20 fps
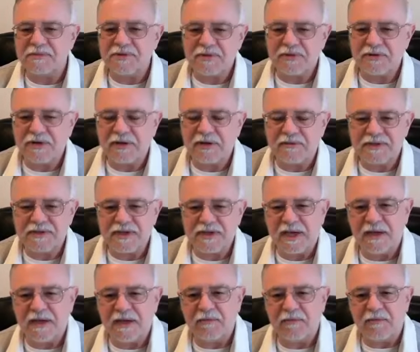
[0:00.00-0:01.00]
sure you've
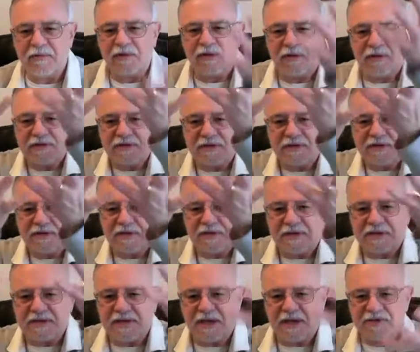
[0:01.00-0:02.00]
seen, where there's a
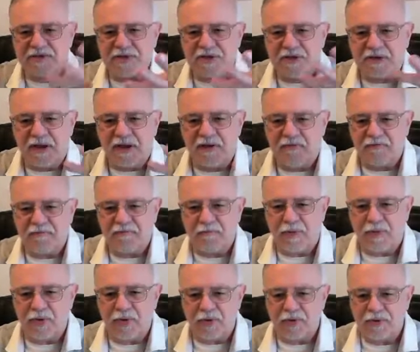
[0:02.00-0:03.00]
succession of
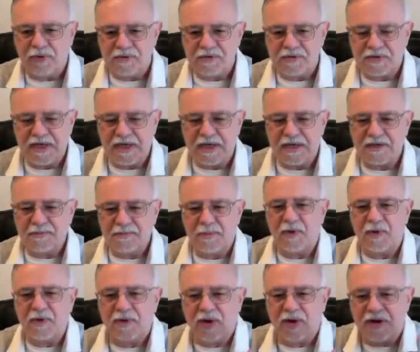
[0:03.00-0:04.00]
bowls, each
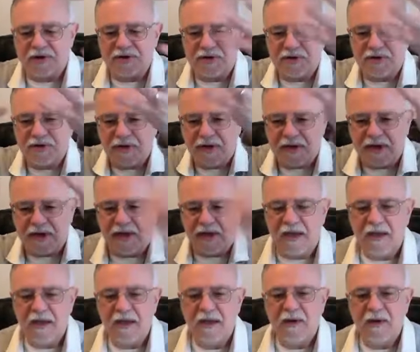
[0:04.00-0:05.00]
bowl larger than the
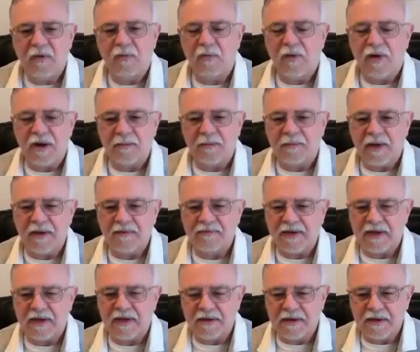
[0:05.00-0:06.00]
one above
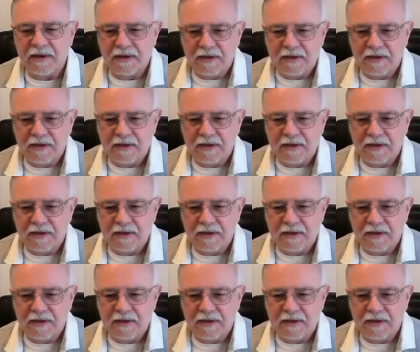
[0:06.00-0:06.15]
it.